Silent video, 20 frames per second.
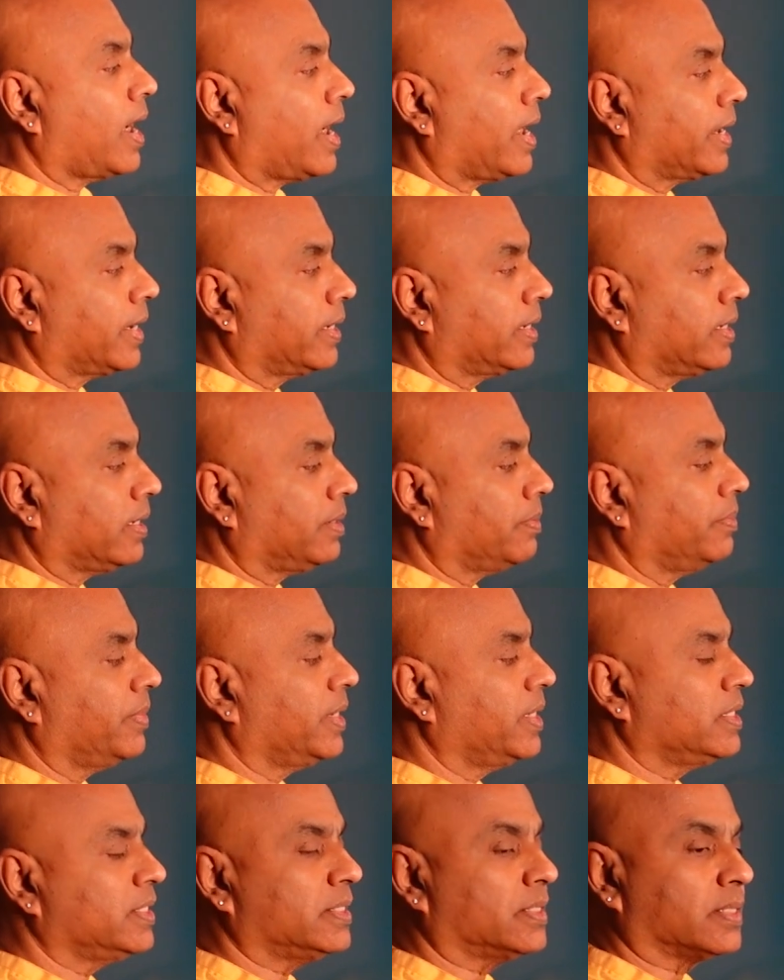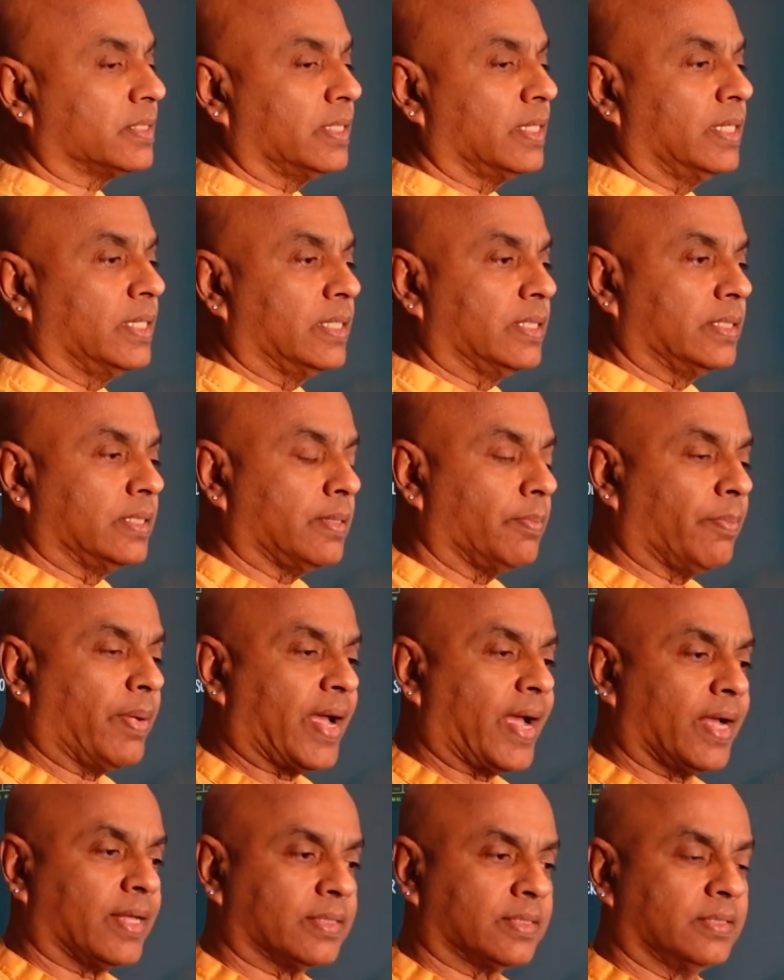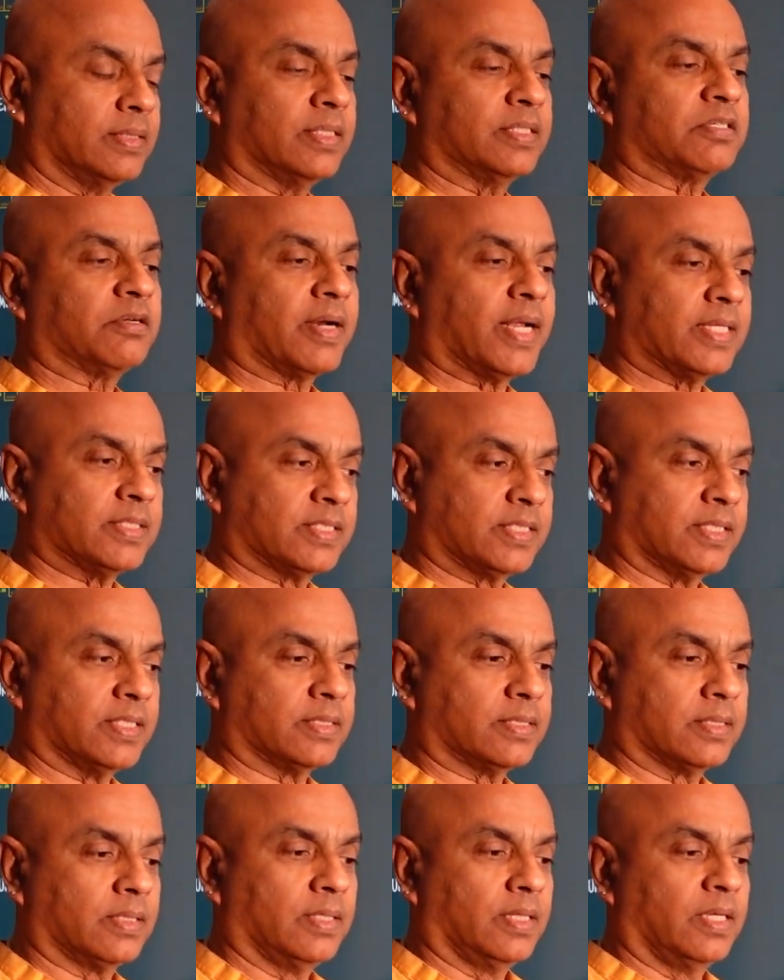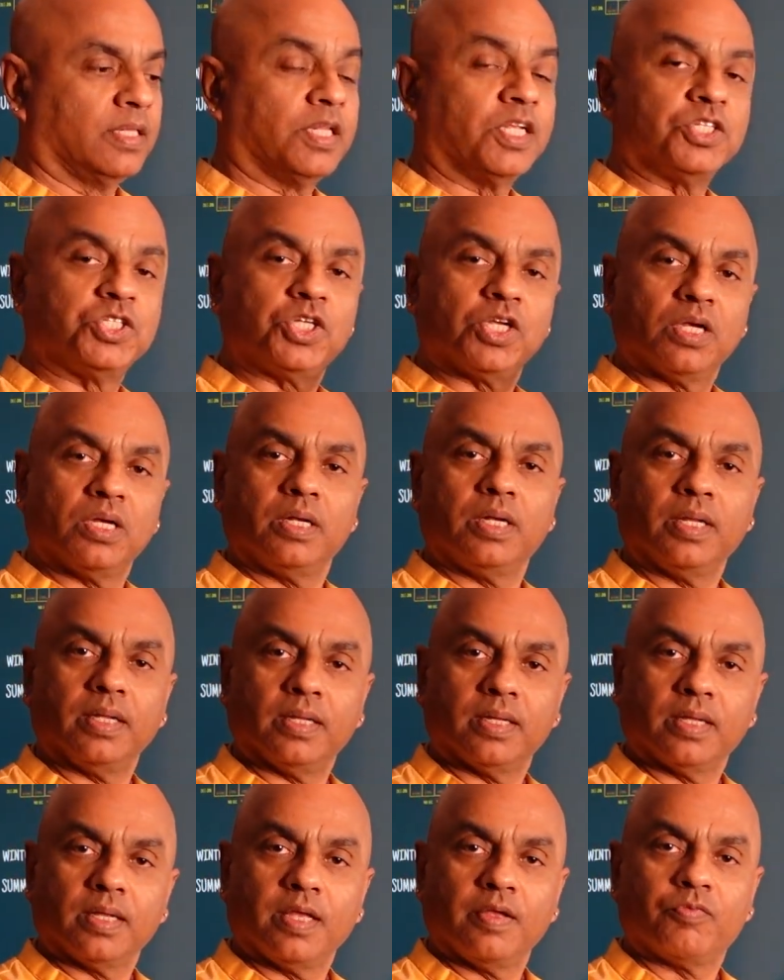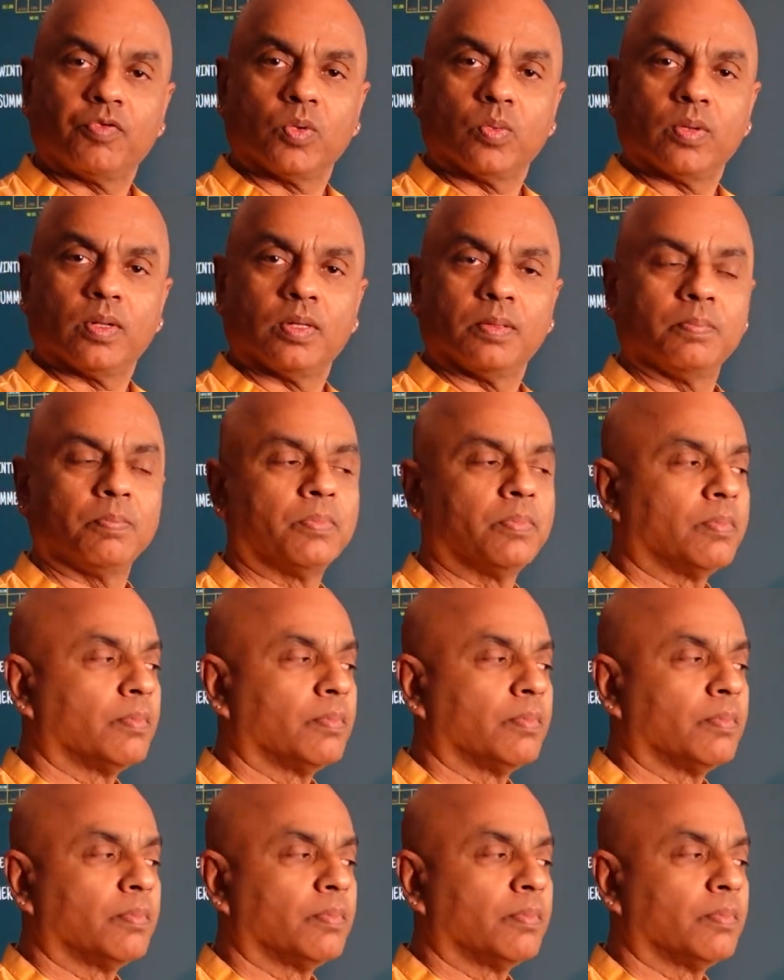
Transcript: Ayana means the path, the transit, the journey, if you will.